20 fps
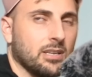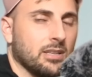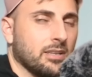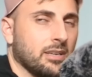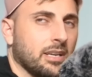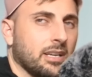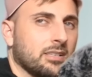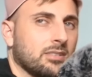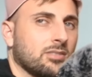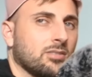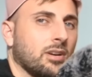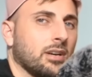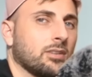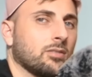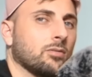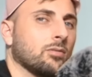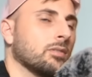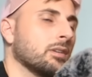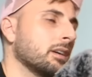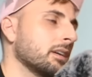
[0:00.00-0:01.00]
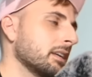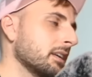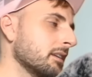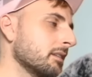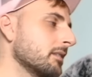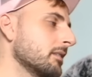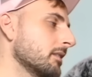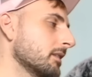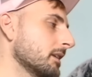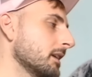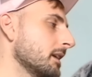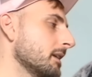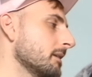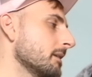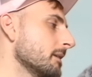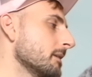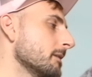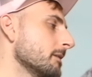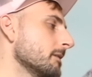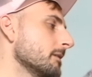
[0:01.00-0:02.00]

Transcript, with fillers: in the next cycle again, okay?